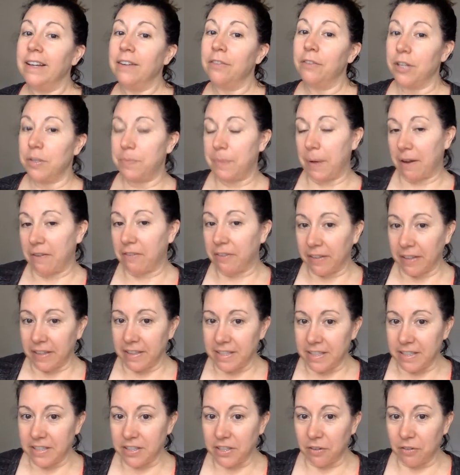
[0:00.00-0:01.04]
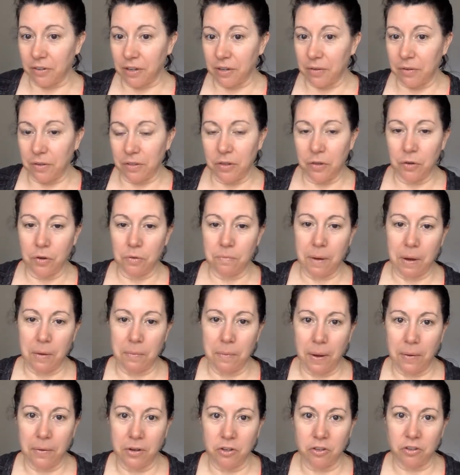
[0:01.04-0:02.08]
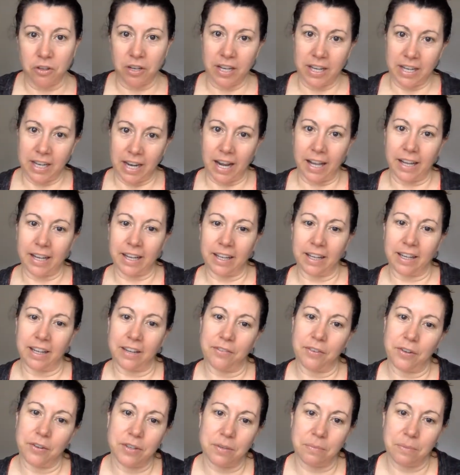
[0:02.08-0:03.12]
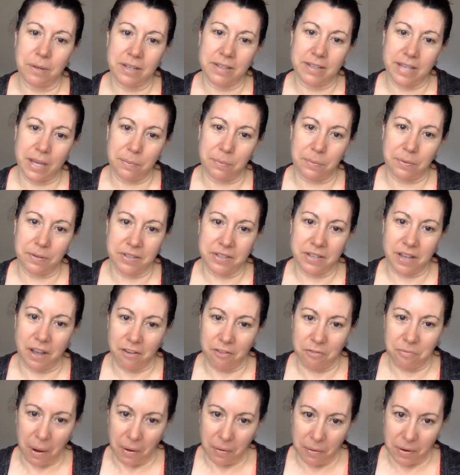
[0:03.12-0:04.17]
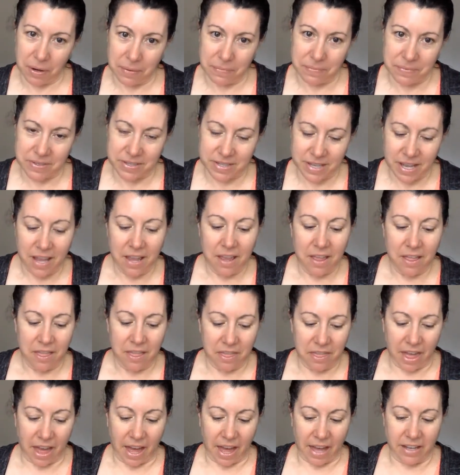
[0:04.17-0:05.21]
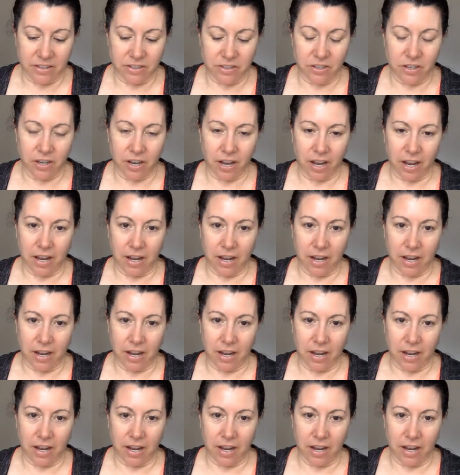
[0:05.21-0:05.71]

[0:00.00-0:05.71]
respectfully disagree with you about poetry, and I can give you some examples of poems that